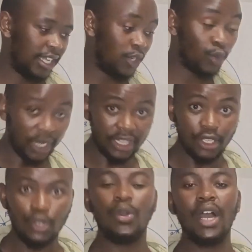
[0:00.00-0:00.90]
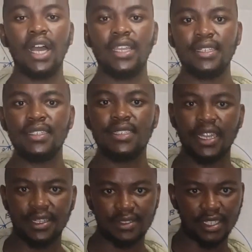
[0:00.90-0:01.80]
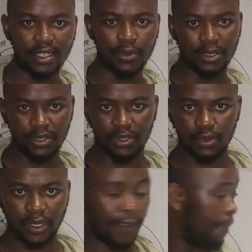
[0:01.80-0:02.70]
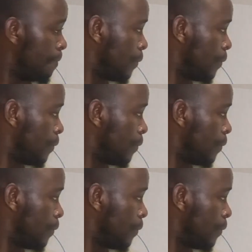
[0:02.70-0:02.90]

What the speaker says: and whether you are indeed understanding what you're doing.